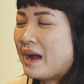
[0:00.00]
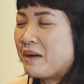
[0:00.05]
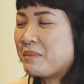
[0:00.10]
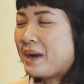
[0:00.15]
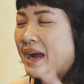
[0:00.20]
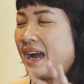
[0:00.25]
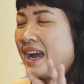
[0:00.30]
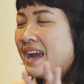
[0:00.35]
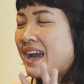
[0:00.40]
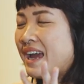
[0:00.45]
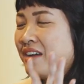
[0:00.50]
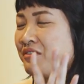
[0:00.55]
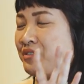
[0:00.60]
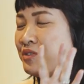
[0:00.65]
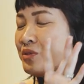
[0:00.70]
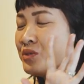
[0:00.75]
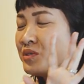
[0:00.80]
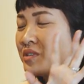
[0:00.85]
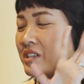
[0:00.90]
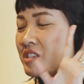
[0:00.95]
But uh, have
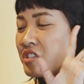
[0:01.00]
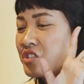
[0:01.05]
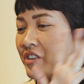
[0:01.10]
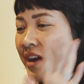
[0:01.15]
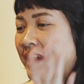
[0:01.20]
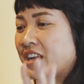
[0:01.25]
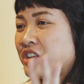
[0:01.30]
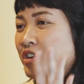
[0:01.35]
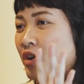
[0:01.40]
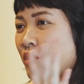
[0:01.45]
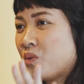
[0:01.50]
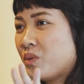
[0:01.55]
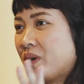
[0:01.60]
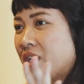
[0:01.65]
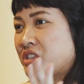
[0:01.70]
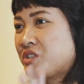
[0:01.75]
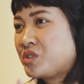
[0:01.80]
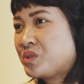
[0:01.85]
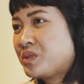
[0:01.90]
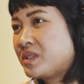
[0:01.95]
you drank your
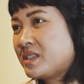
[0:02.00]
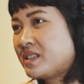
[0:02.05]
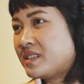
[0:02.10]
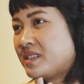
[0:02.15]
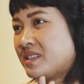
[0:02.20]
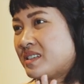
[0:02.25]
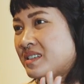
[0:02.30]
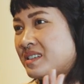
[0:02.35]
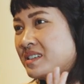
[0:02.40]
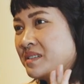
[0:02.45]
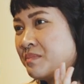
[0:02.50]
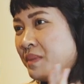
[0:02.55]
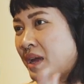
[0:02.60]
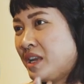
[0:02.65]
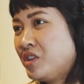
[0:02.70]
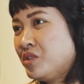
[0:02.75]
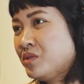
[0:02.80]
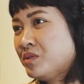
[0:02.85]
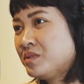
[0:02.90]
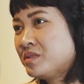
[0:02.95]
way through the
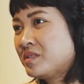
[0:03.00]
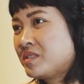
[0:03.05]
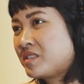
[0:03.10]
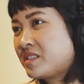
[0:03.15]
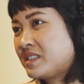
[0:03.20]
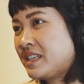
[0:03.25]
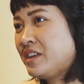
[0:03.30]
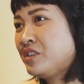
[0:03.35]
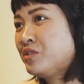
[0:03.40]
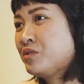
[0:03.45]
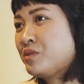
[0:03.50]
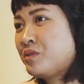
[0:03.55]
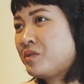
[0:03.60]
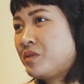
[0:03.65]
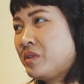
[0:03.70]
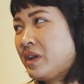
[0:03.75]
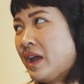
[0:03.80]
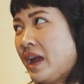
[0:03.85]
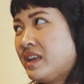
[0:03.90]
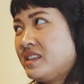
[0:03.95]
menu? Because I
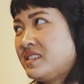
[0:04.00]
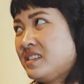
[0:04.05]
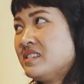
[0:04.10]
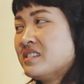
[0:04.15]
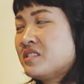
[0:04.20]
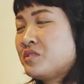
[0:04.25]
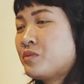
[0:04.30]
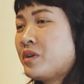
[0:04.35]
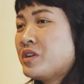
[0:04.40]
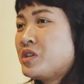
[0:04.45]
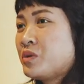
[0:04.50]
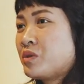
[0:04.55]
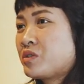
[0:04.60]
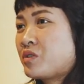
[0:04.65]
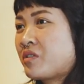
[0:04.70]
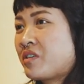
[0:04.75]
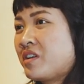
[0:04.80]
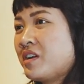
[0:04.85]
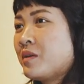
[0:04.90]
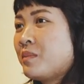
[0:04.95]
know in season one you were
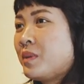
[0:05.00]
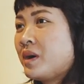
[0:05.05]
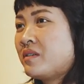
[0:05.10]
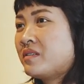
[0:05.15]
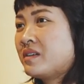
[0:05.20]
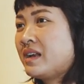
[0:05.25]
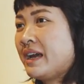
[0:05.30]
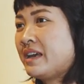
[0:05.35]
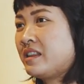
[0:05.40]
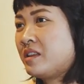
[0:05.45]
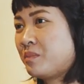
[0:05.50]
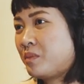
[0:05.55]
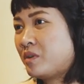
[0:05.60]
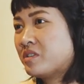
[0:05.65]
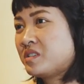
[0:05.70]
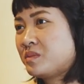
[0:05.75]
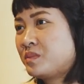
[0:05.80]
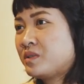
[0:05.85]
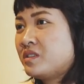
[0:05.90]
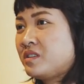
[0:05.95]
talking about like the
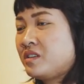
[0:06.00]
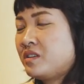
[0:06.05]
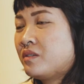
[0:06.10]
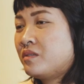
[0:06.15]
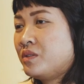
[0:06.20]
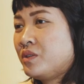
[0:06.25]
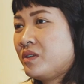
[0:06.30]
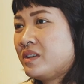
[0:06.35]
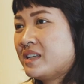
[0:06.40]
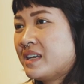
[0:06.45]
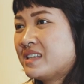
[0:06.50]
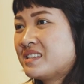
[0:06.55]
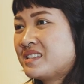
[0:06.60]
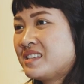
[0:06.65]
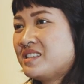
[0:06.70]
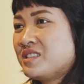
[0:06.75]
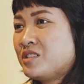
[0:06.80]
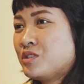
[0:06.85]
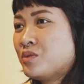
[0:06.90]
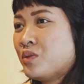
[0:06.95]
possibility of doing. Oh, is
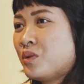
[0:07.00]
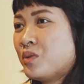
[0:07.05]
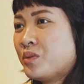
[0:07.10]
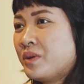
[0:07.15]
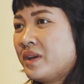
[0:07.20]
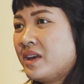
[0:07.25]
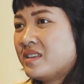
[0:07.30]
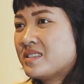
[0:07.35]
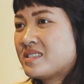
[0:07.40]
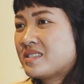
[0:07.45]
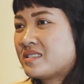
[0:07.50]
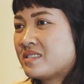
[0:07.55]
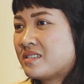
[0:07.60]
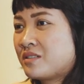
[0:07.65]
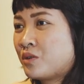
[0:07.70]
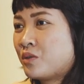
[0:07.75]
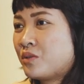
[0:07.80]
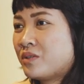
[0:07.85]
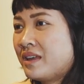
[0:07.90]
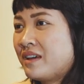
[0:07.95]
it? You always
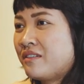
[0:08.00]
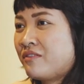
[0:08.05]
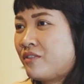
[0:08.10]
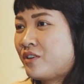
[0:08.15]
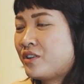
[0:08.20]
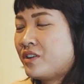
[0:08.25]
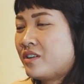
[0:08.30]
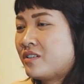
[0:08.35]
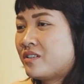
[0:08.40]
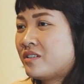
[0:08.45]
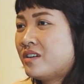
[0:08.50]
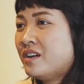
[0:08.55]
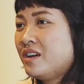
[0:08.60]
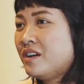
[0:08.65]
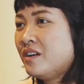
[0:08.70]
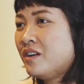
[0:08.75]
go there for your